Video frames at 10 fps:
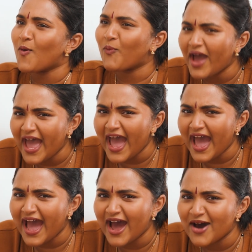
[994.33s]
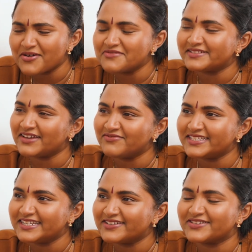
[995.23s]
Wow, it was
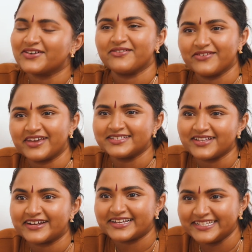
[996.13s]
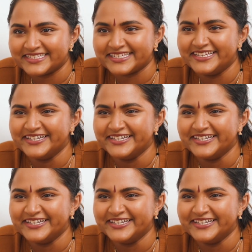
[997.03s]
17 years ago. Okay, sorry, continue.